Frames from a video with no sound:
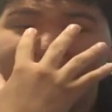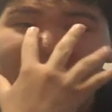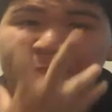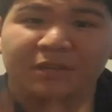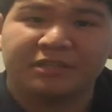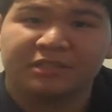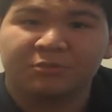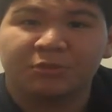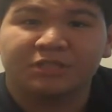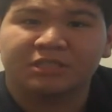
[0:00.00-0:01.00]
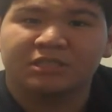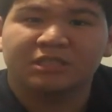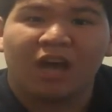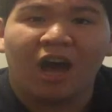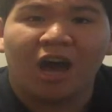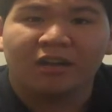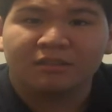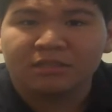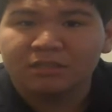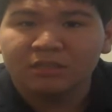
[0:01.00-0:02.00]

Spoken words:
eyepieces, which sucked.